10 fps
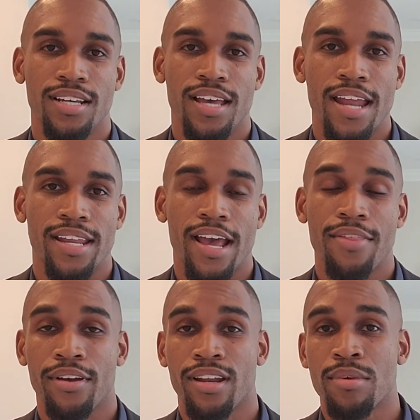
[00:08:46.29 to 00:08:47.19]
and again,
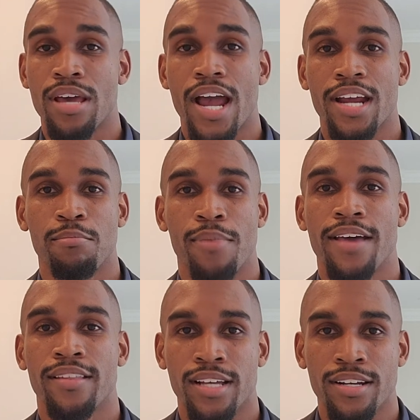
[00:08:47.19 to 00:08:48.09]
they're going to be hired by
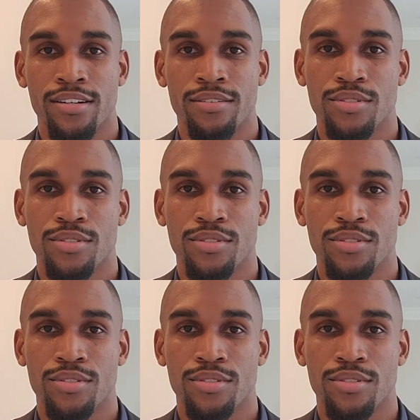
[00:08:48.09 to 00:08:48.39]
the lender.